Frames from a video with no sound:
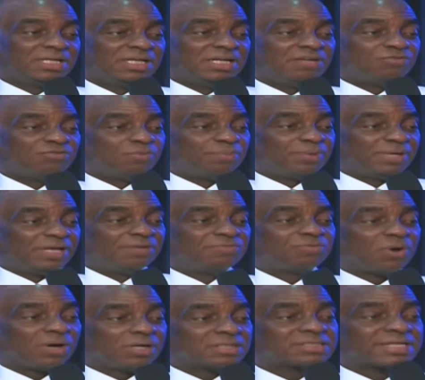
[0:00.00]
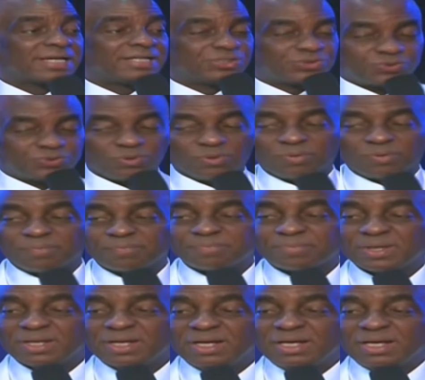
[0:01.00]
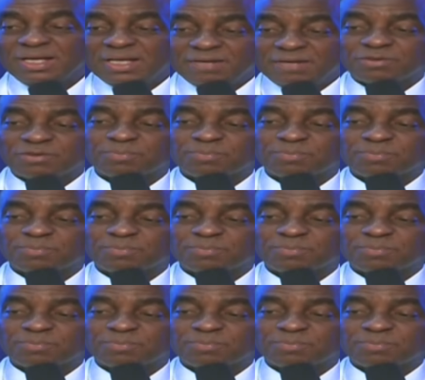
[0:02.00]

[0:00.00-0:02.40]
if you believe your answer is sure, lift